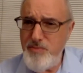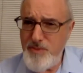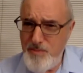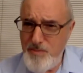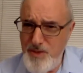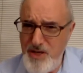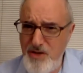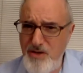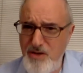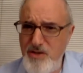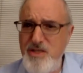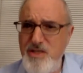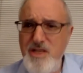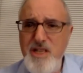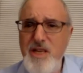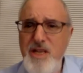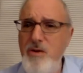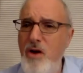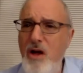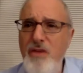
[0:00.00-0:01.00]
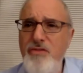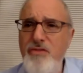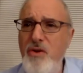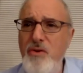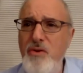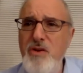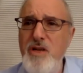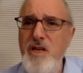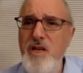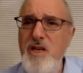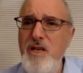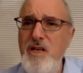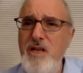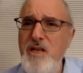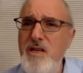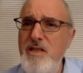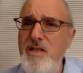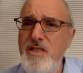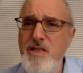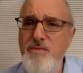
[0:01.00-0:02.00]
peers, there were also
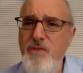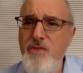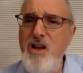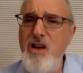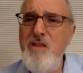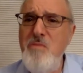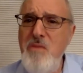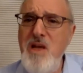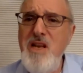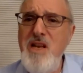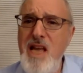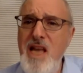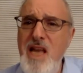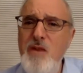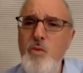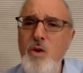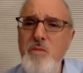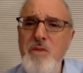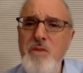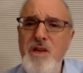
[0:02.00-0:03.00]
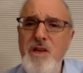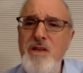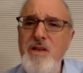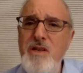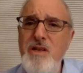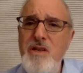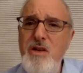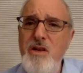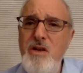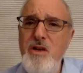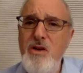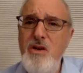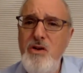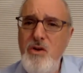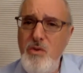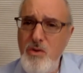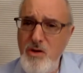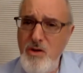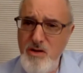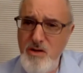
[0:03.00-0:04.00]
Sephardic men and women who
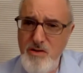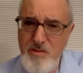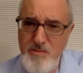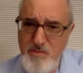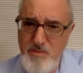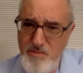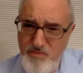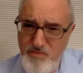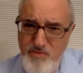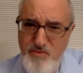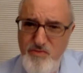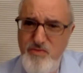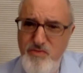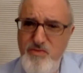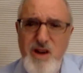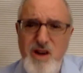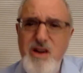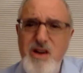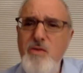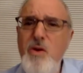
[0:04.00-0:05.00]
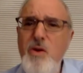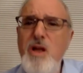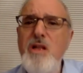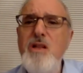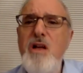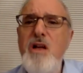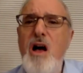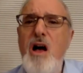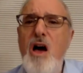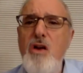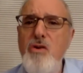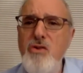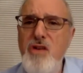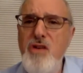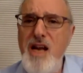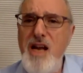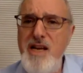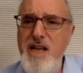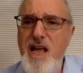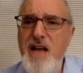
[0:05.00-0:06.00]
were very well
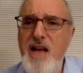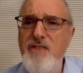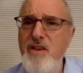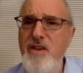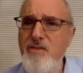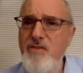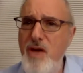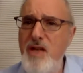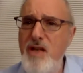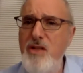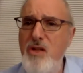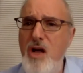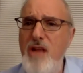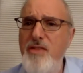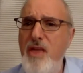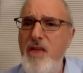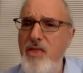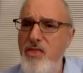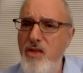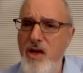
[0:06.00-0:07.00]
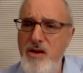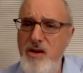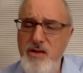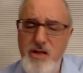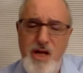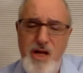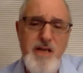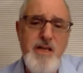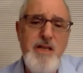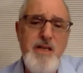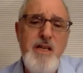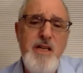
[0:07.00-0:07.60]
autodidacts. They read a lot, they thought a lot.